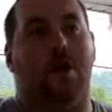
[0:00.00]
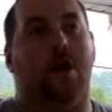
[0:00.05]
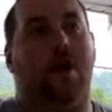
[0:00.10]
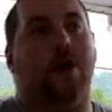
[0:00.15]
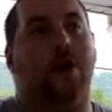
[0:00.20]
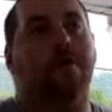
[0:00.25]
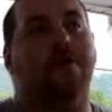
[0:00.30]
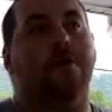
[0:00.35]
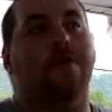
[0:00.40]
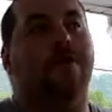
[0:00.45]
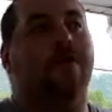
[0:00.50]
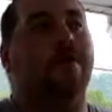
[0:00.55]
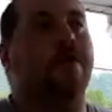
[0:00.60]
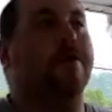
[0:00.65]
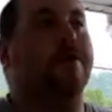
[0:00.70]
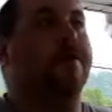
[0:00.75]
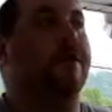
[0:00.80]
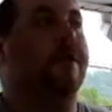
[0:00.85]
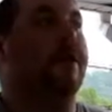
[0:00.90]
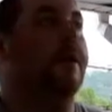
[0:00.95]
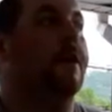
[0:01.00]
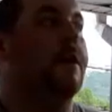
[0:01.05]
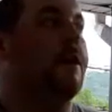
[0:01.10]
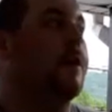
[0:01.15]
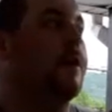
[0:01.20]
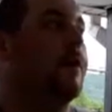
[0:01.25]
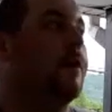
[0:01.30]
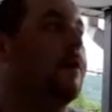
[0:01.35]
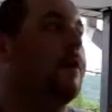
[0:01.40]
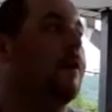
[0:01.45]
$150
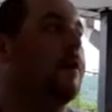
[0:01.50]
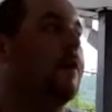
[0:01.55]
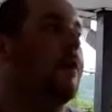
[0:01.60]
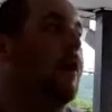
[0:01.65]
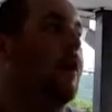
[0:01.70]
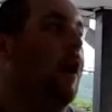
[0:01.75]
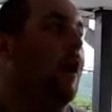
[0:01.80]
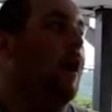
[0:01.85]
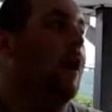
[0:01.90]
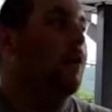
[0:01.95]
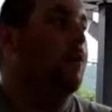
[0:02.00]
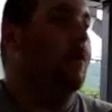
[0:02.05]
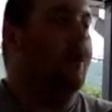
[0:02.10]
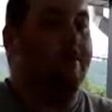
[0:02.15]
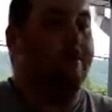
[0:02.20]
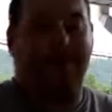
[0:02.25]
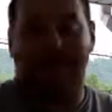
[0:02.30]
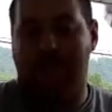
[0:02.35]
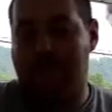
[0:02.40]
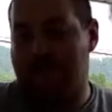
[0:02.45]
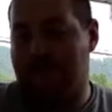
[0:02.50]
all the way up to